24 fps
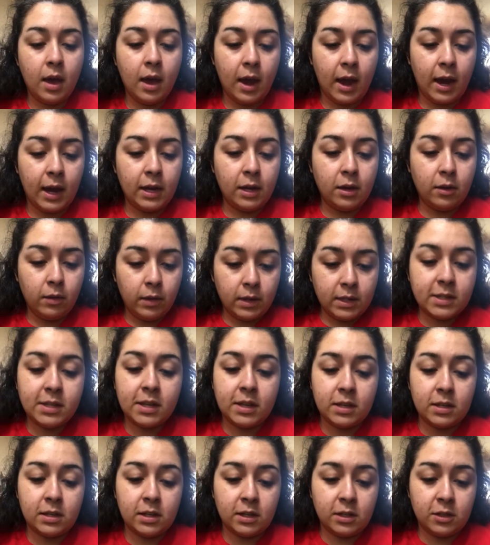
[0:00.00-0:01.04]
I know it
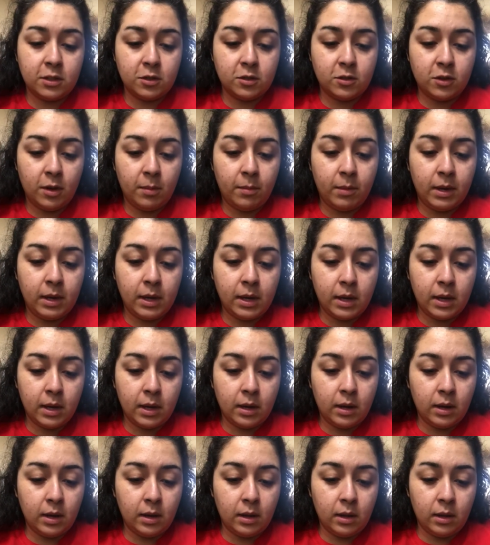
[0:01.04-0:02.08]
says extremity
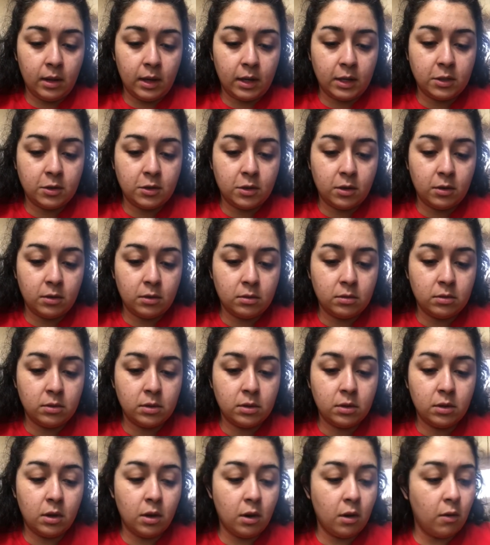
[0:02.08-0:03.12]
electrodes
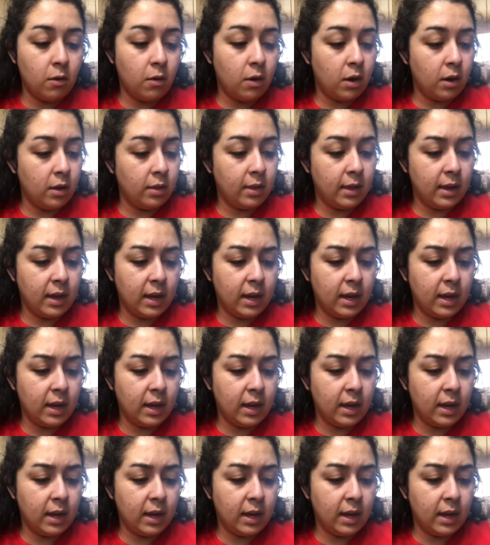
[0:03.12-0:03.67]
go on the